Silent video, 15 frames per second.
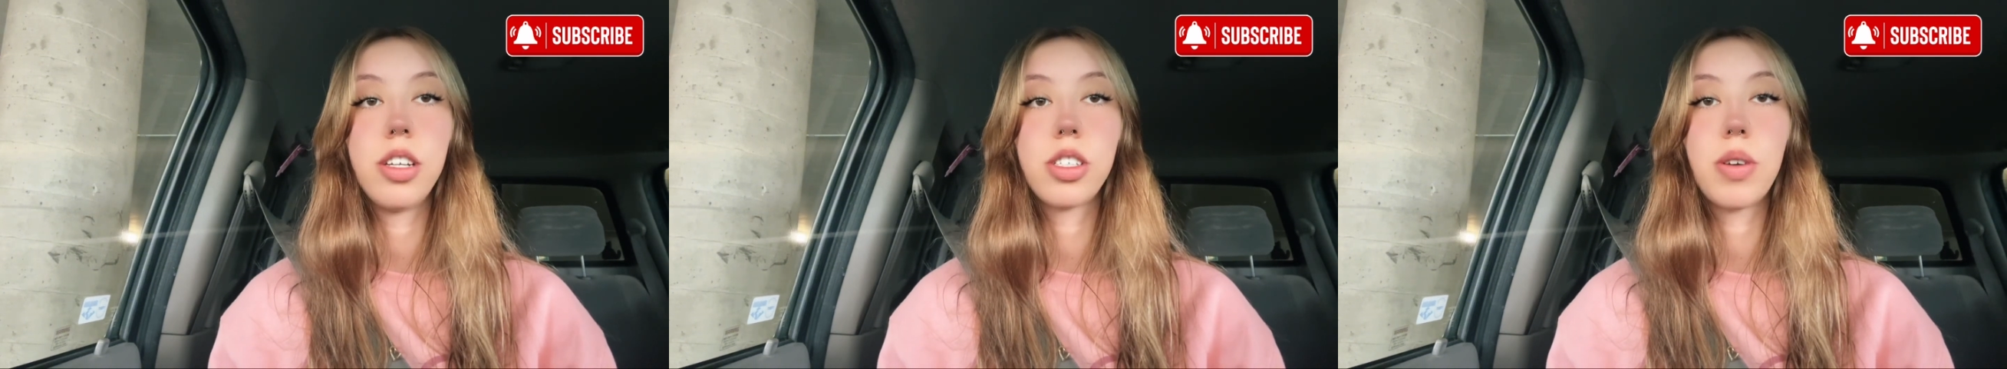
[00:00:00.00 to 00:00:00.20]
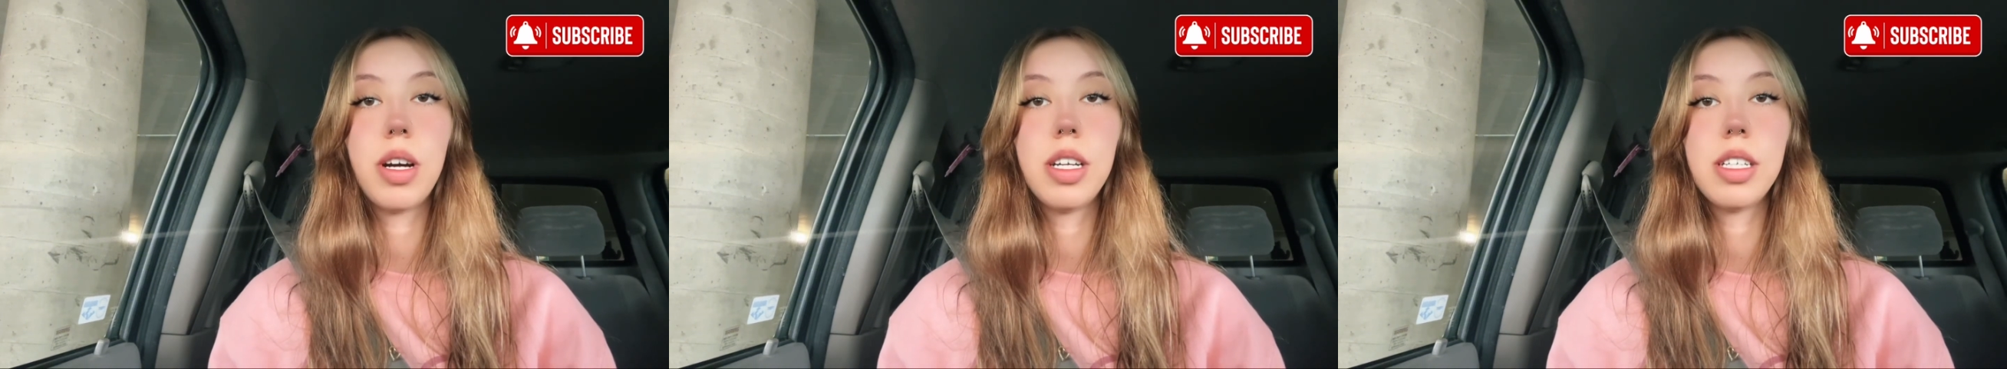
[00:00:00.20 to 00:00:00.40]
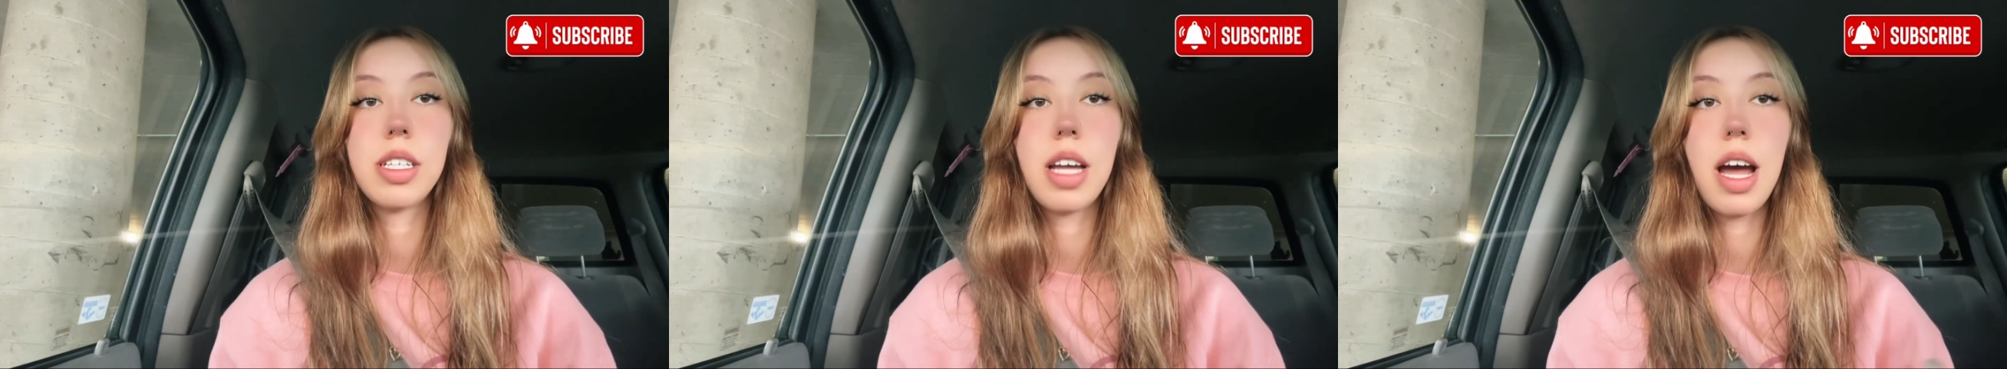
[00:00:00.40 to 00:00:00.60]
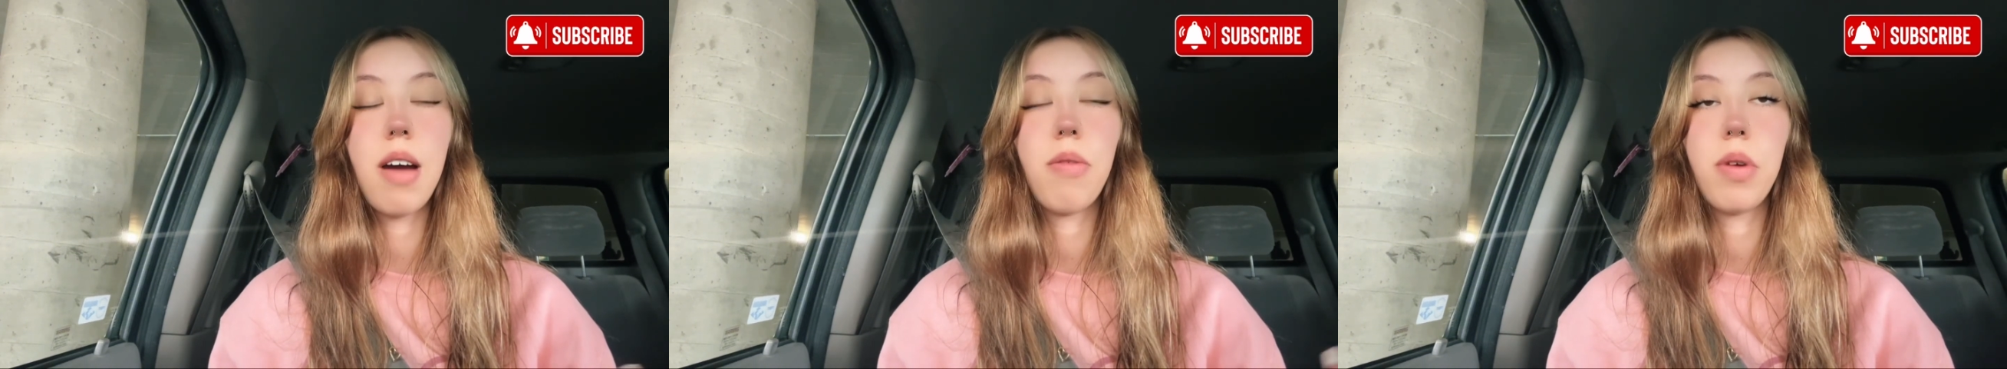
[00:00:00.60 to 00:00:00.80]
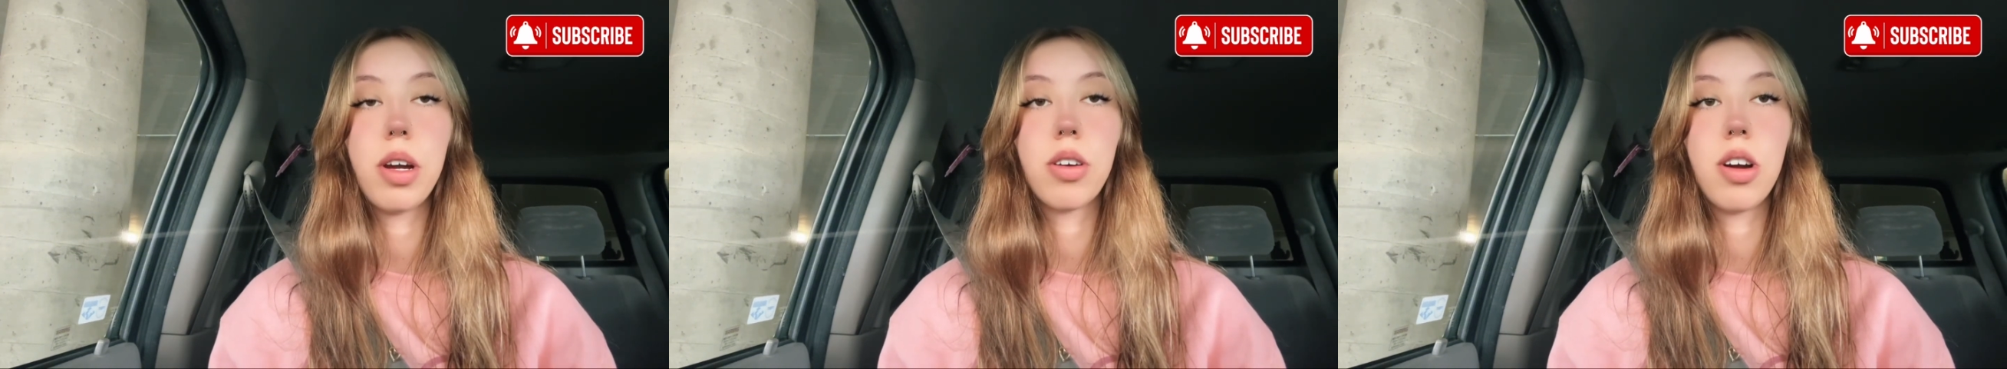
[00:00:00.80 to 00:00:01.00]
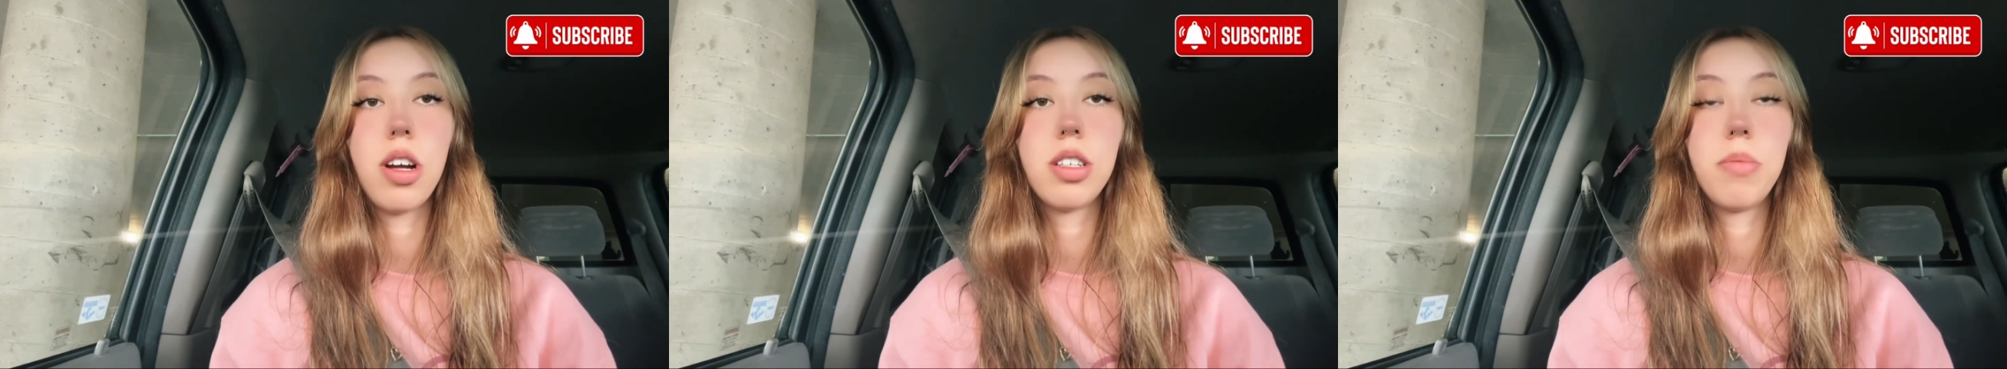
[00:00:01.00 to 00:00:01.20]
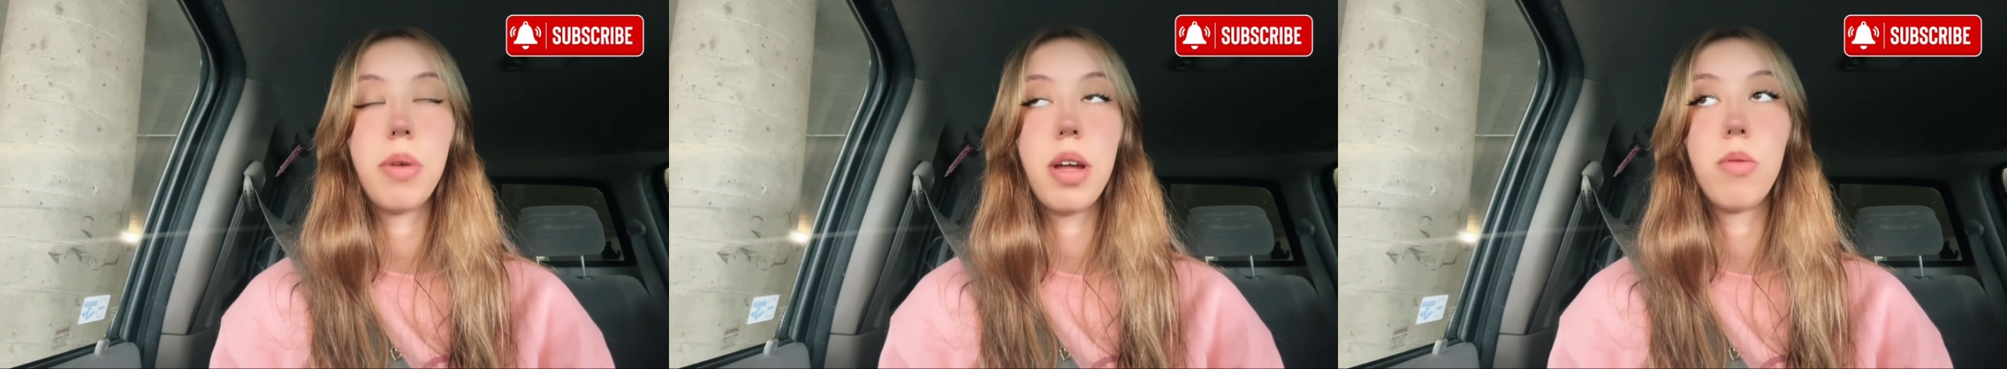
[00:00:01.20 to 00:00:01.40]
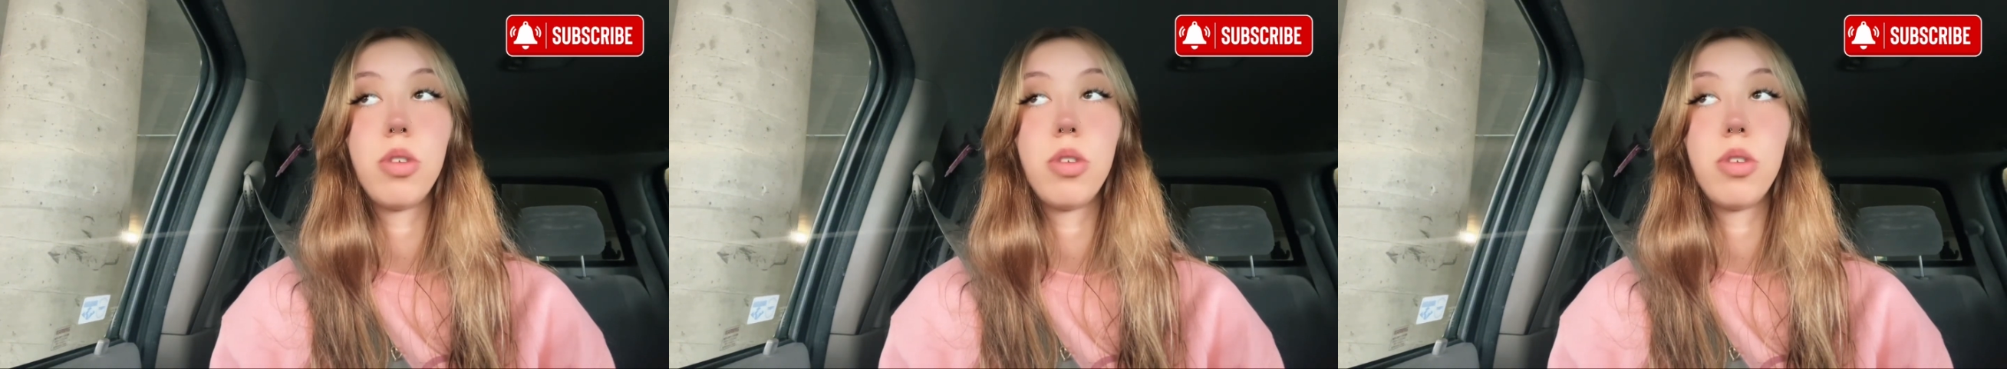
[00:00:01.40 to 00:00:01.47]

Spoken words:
squares is halfway across the bed,